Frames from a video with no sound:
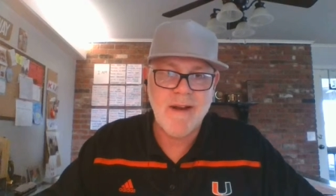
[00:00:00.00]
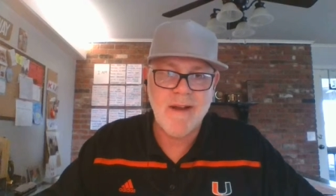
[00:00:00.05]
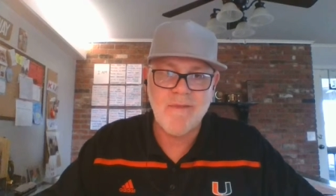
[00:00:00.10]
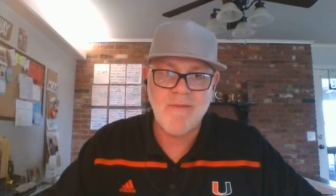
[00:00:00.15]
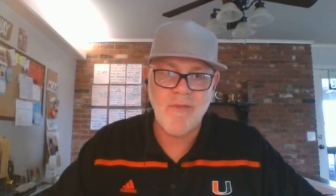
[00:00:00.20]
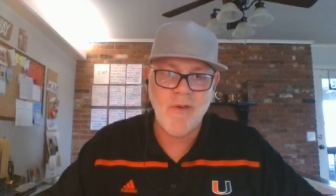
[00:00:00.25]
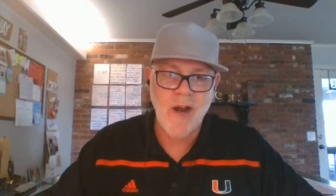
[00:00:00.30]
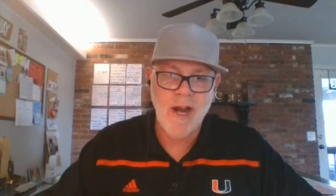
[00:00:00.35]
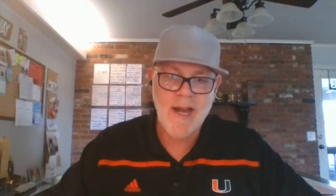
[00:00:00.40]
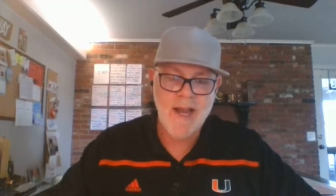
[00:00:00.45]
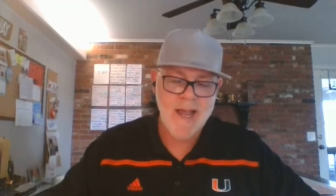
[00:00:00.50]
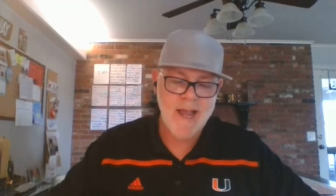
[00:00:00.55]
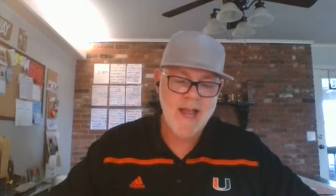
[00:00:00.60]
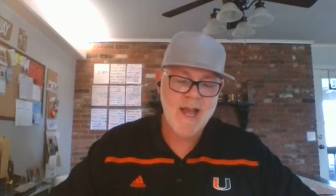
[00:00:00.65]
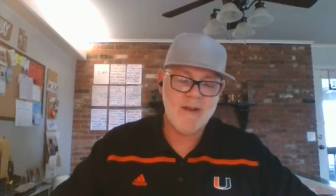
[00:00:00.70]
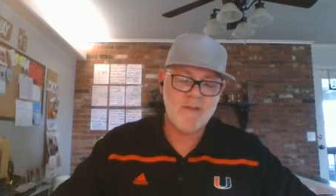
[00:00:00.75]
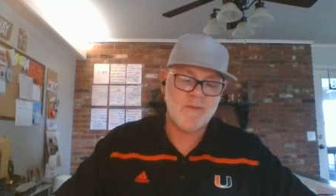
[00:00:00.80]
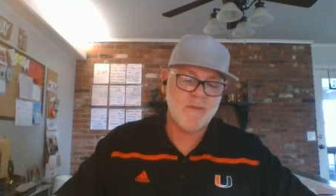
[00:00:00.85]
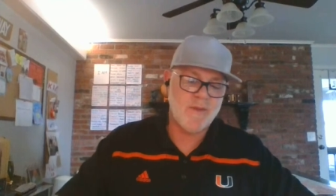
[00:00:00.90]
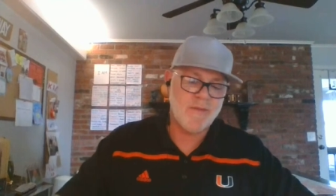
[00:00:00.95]
On Friday, I
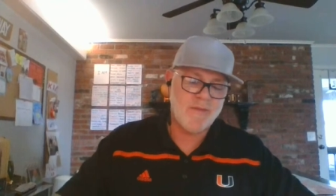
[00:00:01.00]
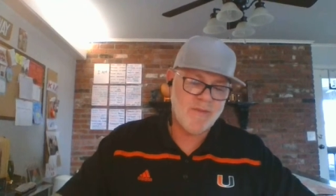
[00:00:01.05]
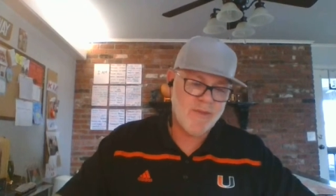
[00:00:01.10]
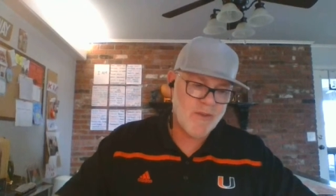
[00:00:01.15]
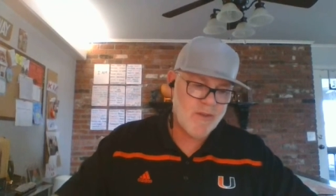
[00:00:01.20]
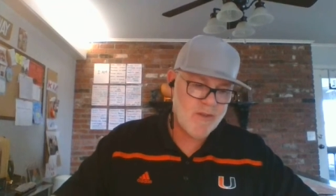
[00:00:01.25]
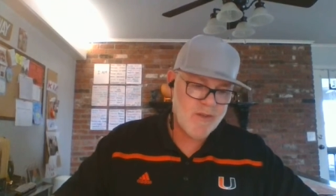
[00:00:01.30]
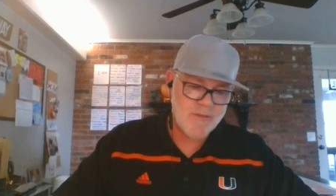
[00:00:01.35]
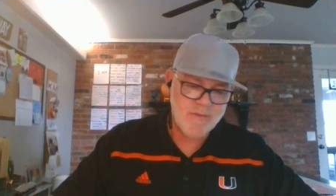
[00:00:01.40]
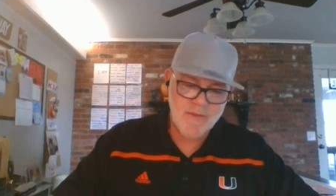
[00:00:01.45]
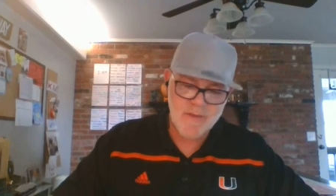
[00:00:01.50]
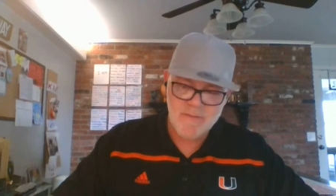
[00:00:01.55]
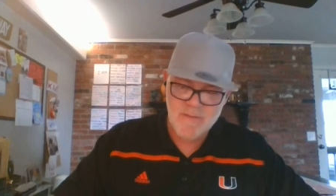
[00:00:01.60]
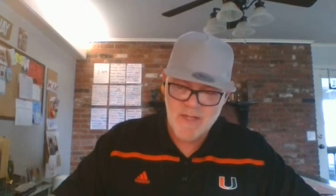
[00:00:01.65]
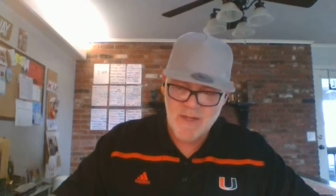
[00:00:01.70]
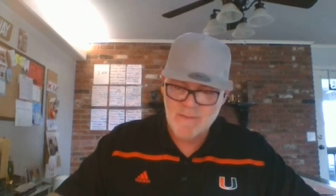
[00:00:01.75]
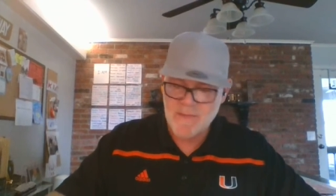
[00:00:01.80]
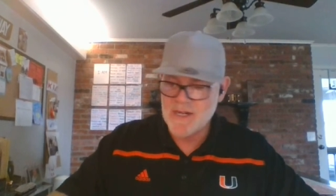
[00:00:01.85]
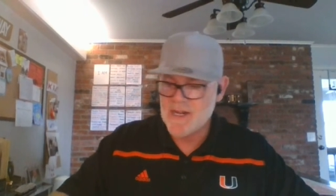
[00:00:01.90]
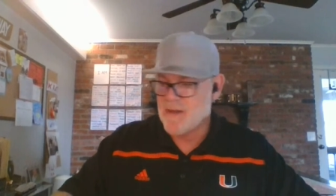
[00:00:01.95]
got a referral from
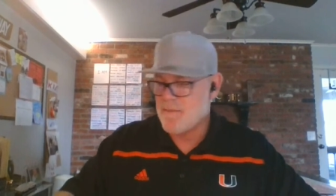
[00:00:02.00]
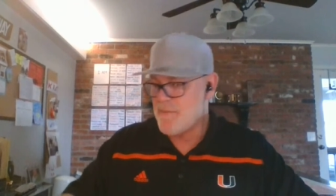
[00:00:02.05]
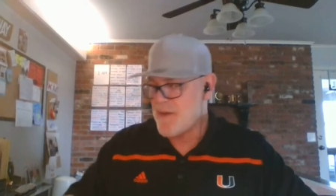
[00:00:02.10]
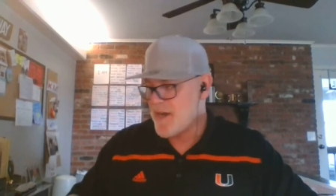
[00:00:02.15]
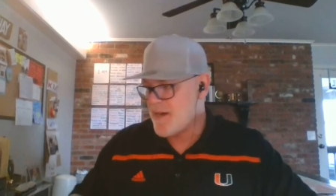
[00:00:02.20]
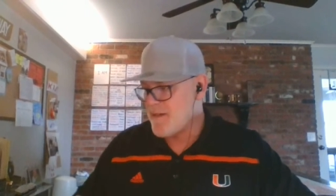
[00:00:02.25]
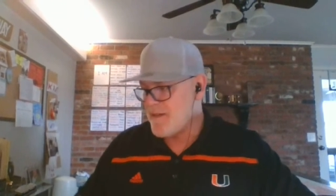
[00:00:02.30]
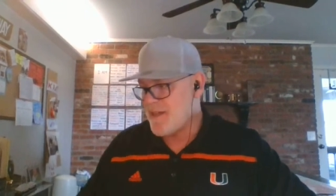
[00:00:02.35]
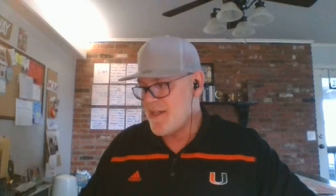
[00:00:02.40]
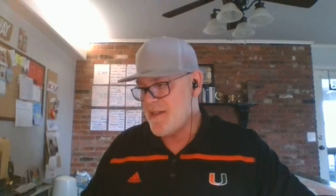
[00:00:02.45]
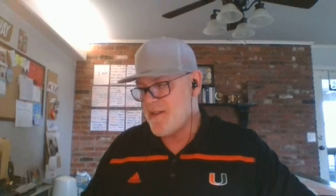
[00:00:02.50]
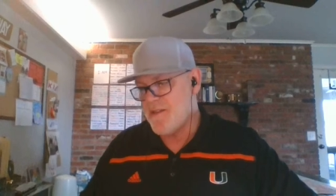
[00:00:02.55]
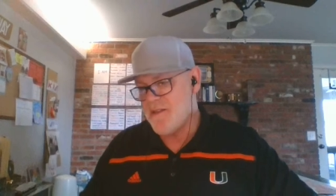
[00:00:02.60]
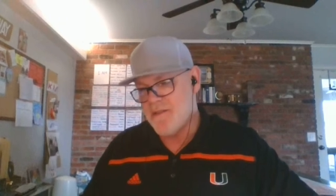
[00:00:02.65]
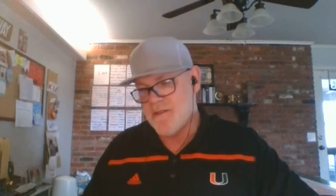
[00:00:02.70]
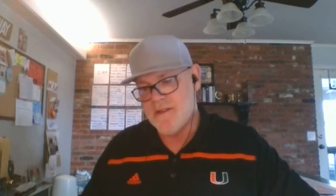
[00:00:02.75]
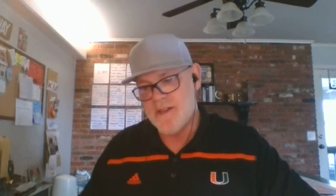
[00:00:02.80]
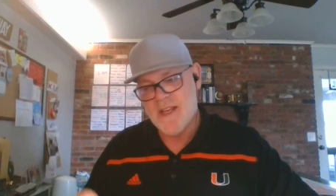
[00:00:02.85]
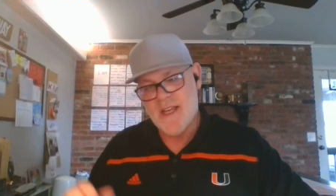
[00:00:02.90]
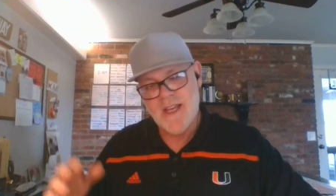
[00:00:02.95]
somebody I barely
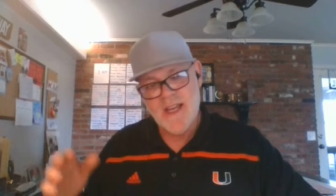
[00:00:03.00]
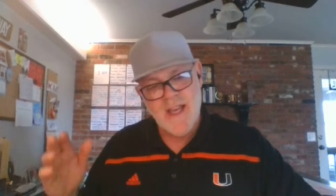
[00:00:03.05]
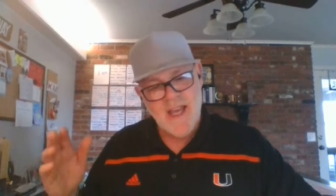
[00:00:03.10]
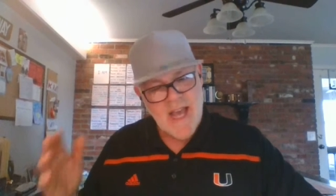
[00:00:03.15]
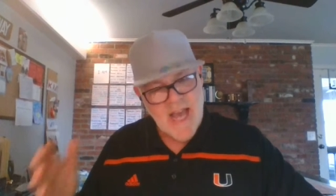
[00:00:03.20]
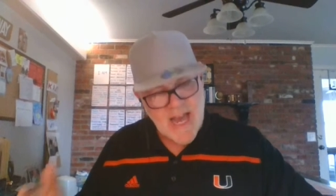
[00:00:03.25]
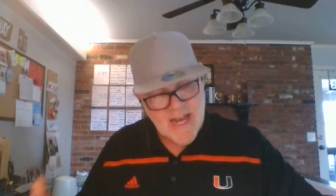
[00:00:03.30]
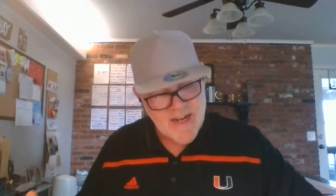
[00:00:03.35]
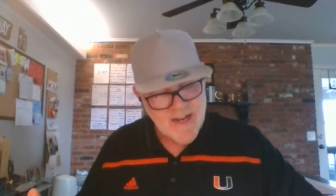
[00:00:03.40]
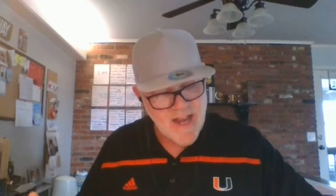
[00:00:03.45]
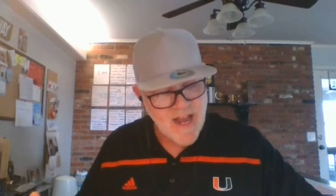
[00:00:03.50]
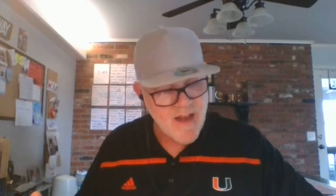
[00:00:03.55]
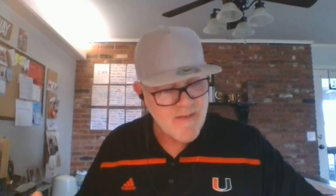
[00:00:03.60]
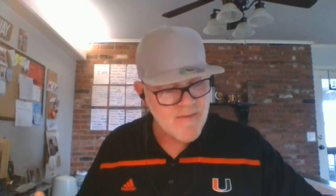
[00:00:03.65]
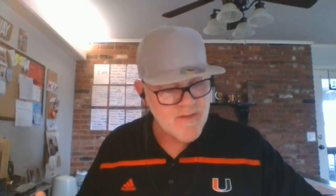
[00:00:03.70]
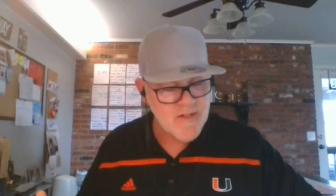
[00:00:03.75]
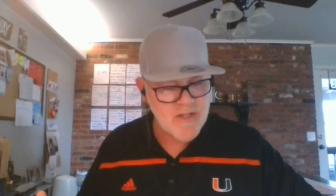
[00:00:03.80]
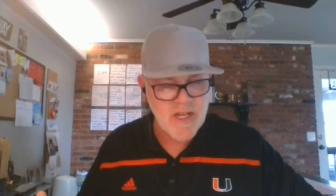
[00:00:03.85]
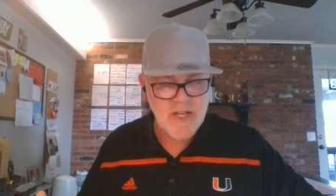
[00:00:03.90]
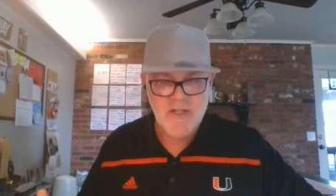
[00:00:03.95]
knew, had a
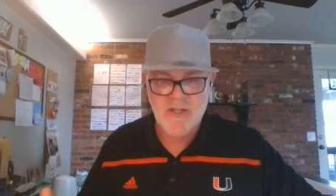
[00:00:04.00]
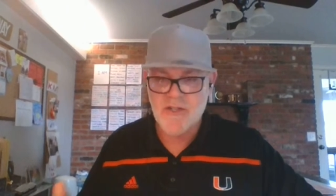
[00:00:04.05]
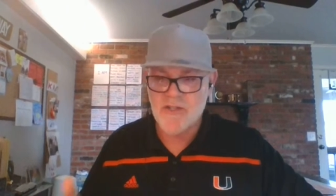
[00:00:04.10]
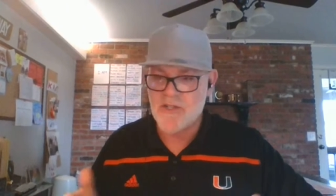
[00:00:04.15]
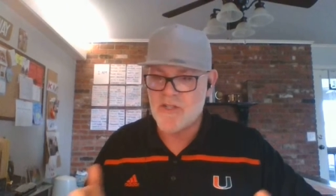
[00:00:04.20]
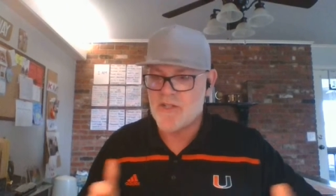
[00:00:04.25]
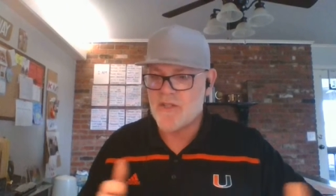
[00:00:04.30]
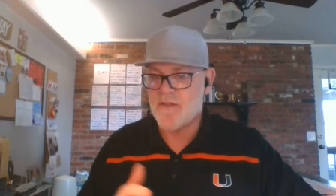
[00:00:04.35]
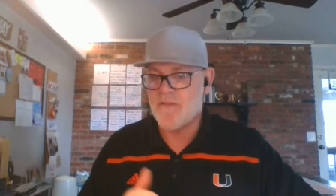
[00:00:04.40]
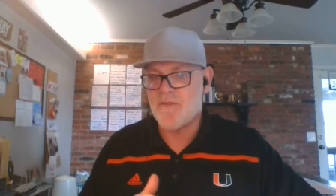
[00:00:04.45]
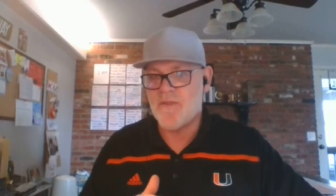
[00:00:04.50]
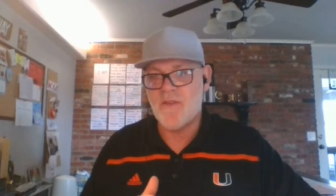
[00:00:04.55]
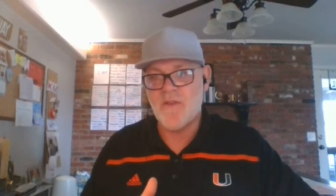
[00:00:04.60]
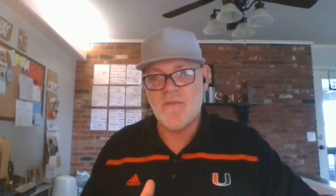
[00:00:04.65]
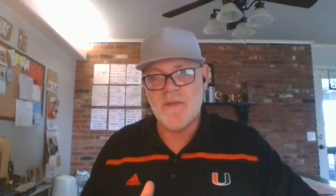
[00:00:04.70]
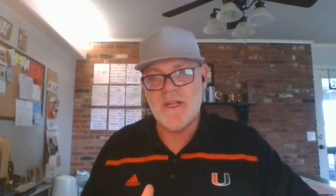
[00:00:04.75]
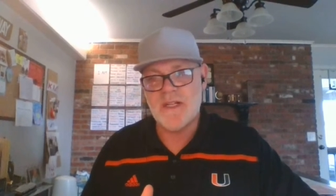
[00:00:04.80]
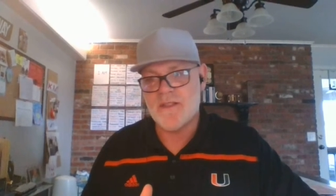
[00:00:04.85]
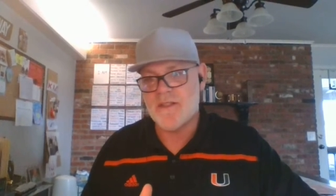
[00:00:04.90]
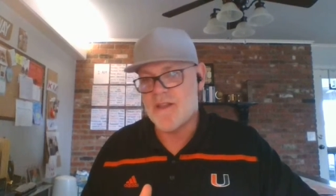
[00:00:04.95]
conversation just a few
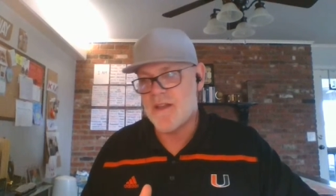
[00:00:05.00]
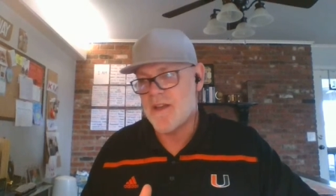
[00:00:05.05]
minutes